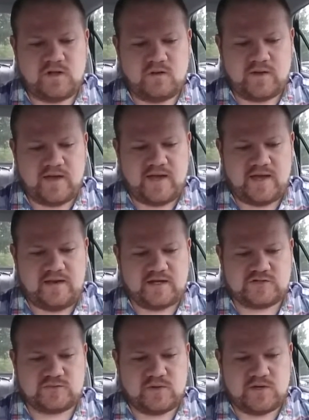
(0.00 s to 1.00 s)
Okay,
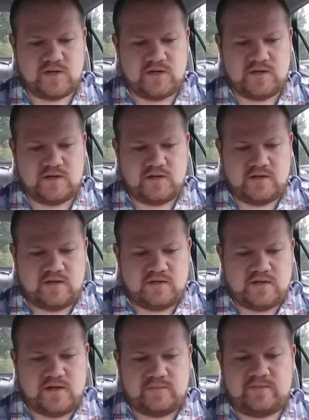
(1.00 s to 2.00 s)
next one.
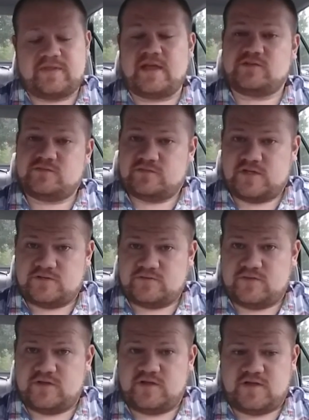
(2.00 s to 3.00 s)
Uh, thanks, thanks
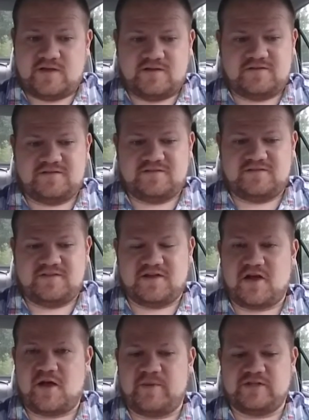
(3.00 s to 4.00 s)
for the uh,
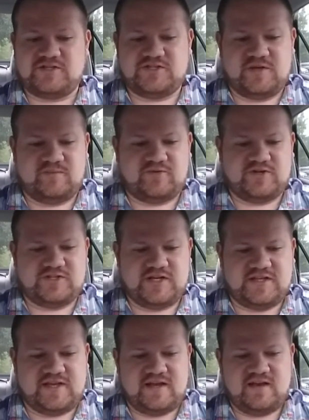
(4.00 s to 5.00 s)
the comments, Jim.
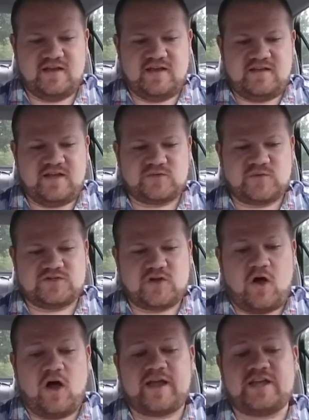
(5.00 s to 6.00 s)
Appreciate that. Next one is
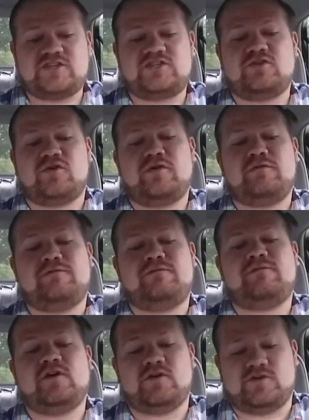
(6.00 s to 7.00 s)
August
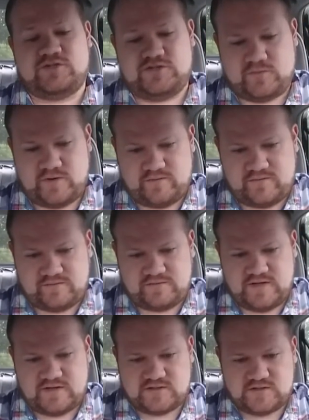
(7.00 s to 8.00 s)
31st,
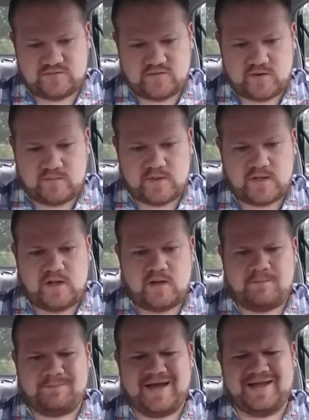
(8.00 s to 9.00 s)
2015. This is from
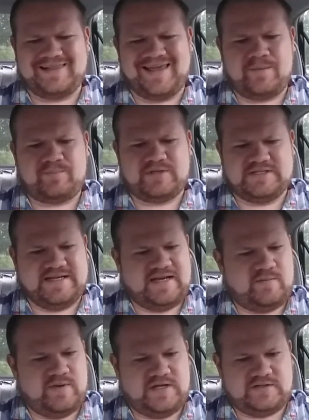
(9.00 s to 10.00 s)
My Lamp
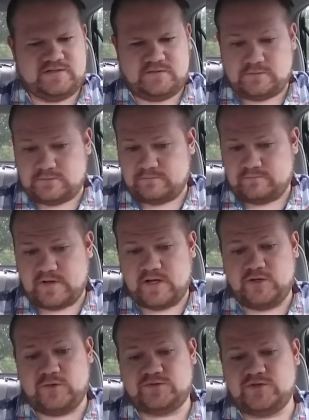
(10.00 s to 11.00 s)
Databases
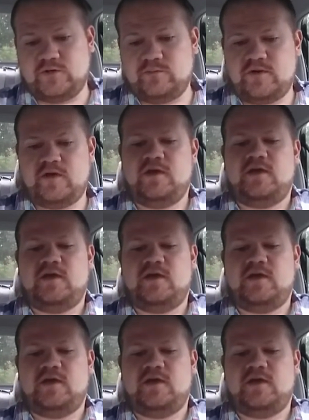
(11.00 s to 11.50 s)
on YouTube,